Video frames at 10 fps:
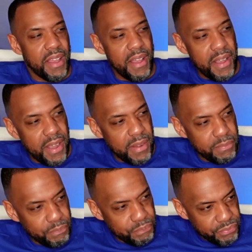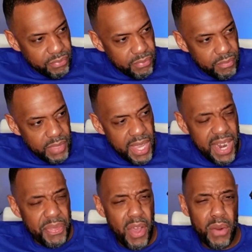Um, and
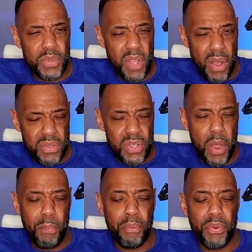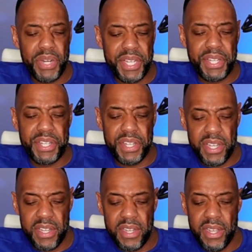I thought it was also a pretty
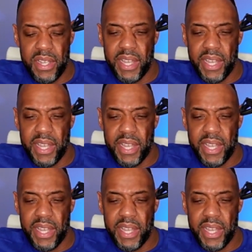good,